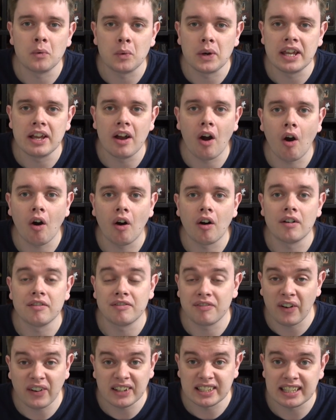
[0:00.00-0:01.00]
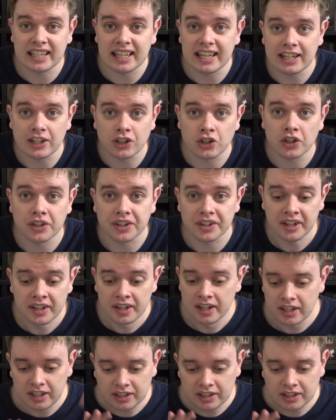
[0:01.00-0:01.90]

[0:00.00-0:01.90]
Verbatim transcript: we are fighting each other.